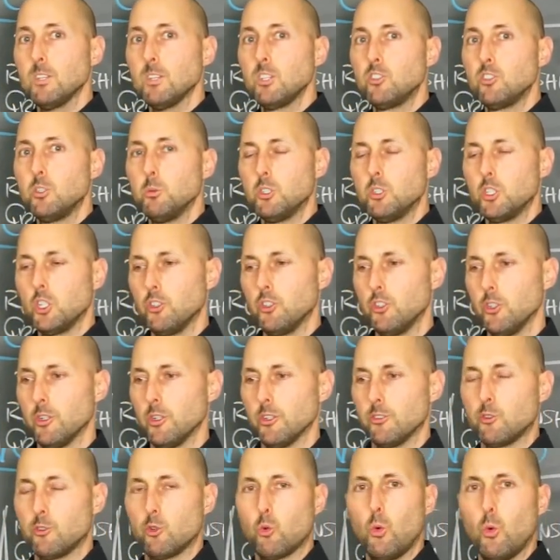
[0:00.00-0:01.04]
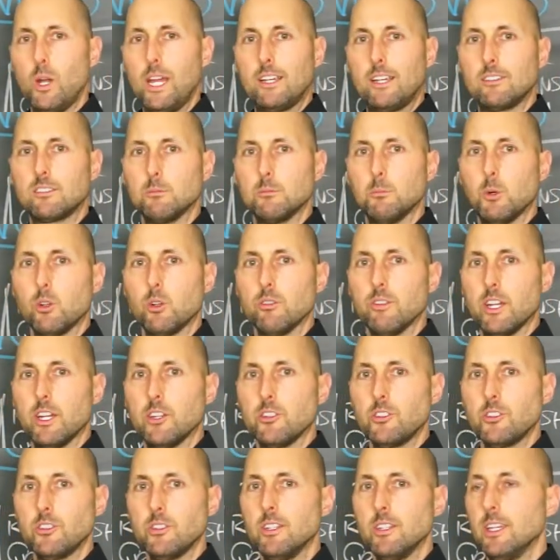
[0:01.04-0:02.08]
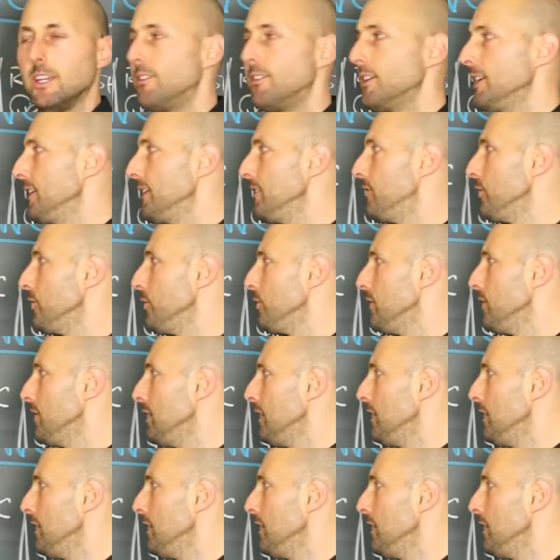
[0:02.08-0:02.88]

See what you can do to tweak some motivation if you need to.